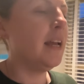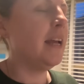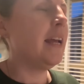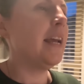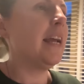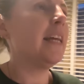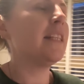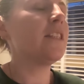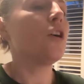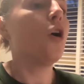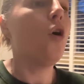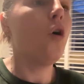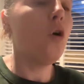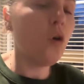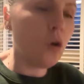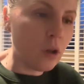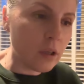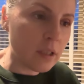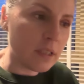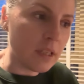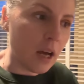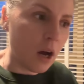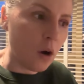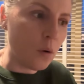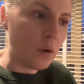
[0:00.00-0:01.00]
It's
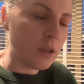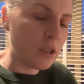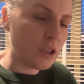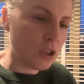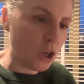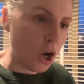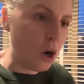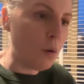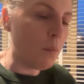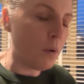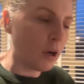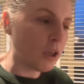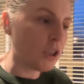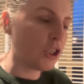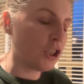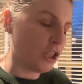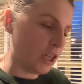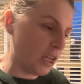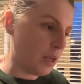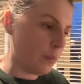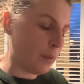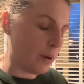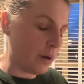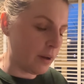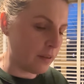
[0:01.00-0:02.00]
also so much
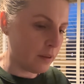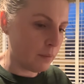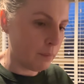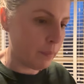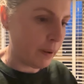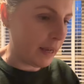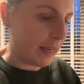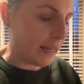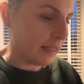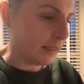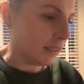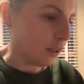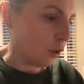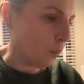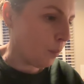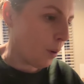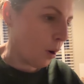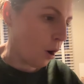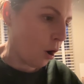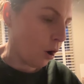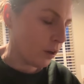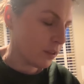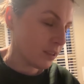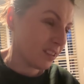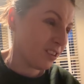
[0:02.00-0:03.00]
cheaper than buying little
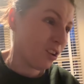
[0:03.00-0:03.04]
pots.